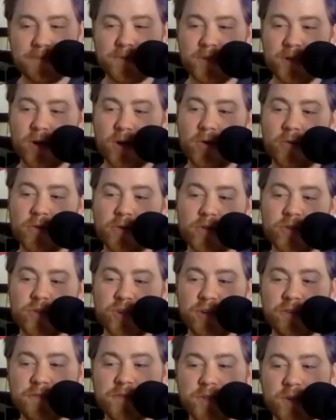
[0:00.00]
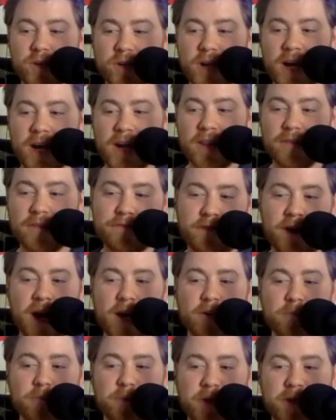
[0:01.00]
So the Chiefs are kind of the
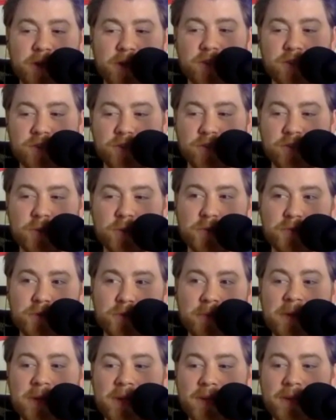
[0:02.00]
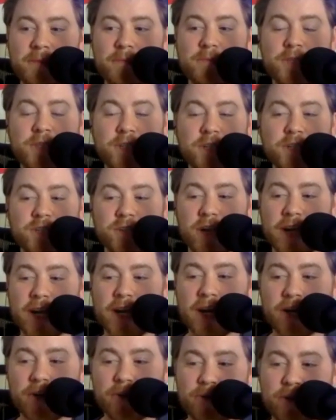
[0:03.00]
final piece to a three-team teaser I
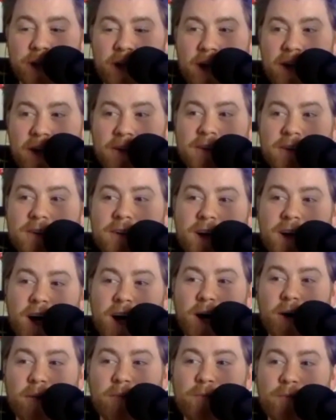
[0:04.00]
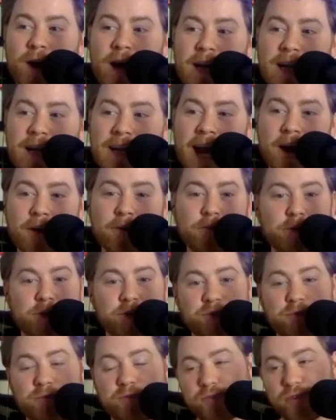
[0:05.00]
got going on right now,
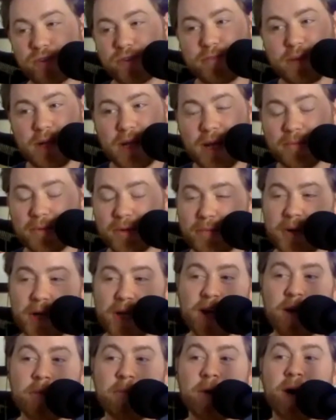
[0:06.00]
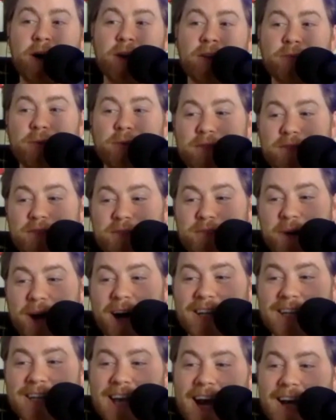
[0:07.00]
which you should have been able to pick up on throughout this
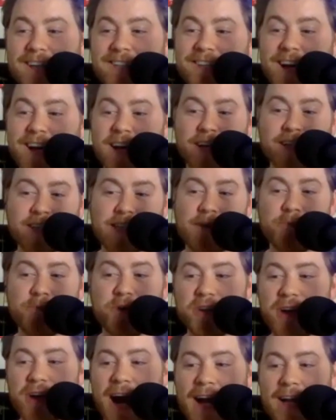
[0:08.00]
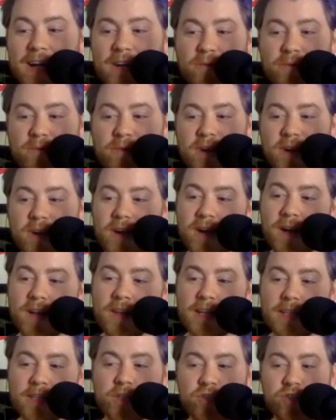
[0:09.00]
podcast, because I'm with you. I don't
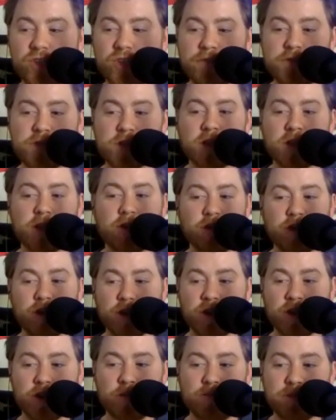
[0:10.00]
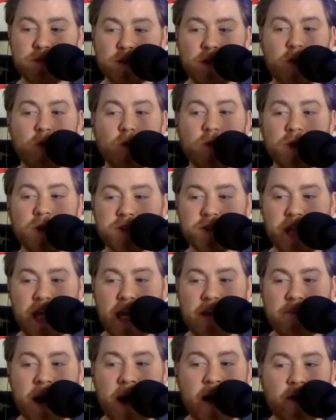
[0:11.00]
like the Chiefs clearly could blow this
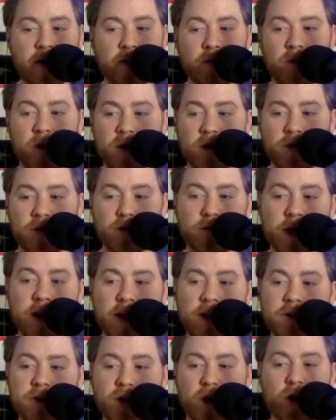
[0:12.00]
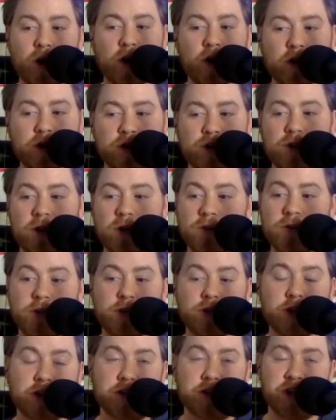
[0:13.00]
game out of the water. The Raiders are struggling.
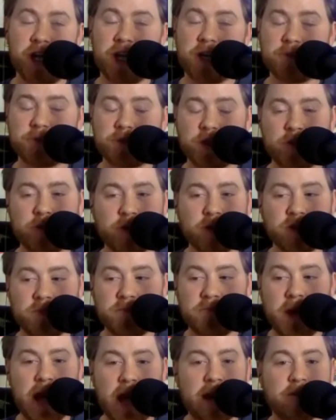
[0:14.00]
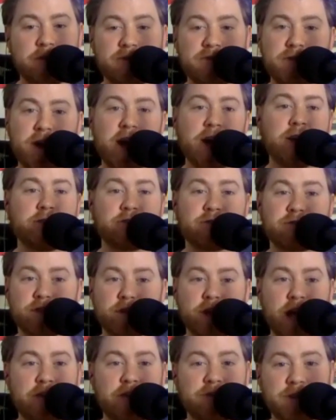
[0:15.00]
Josh Jacobs, though, is a man fighting for
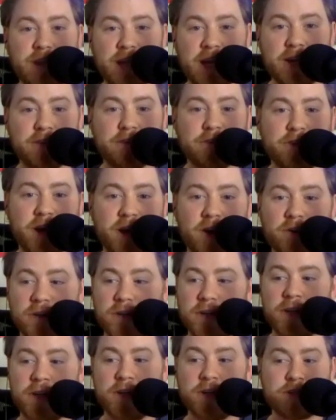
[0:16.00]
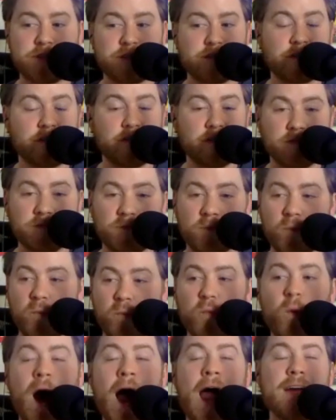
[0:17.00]
life in the NFL. Yeah. It is
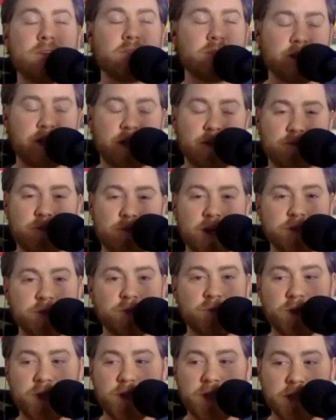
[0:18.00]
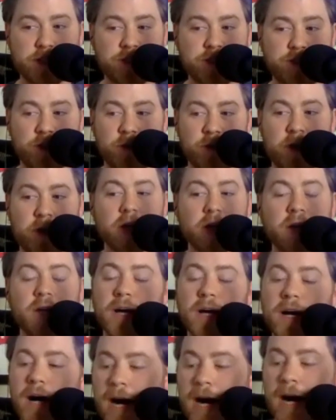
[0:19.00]
wildly impressive what he is doing.
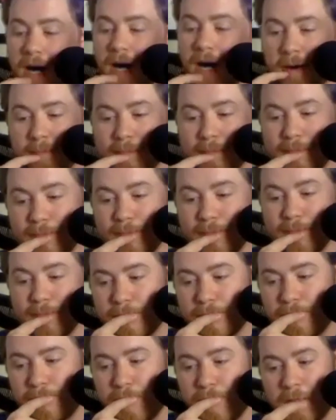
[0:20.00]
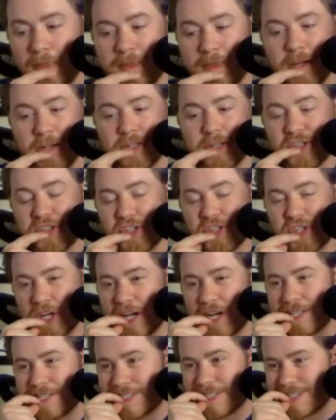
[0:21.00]
But there's
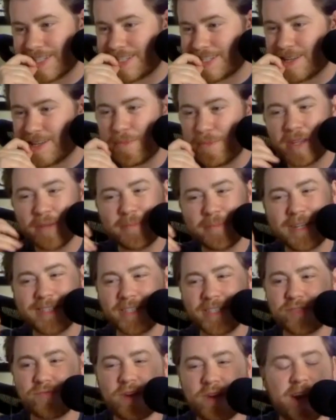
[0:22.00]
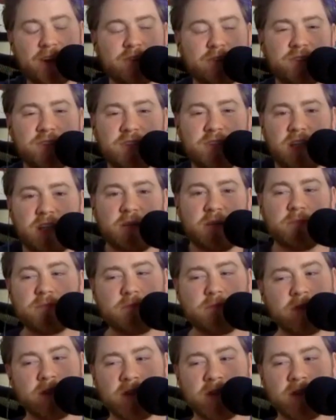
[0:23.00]
just something about this Raiders team.